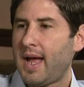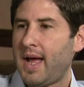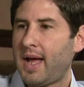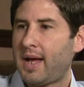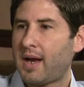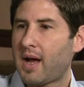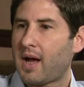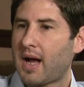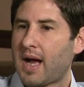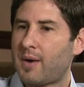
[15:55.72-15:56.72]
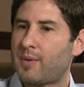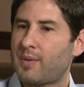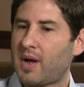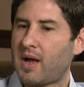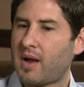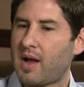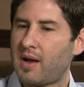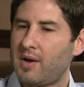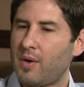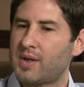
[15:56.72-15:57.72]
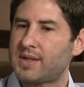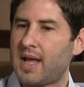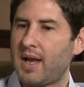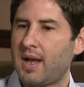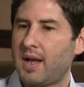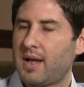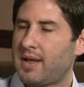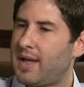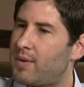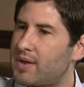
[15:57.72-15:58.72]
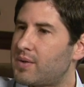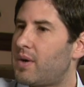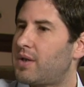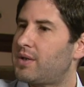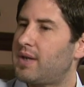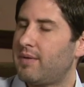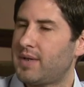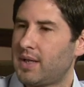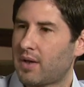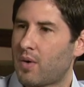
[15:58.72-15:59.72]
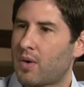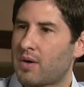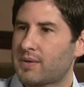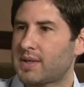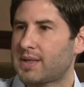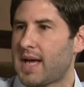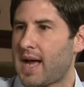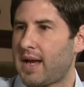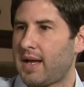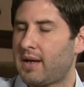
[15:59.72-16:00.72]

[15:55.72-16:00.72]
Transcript: And I, I, I noticed that they were sort of shoved in the corner of society,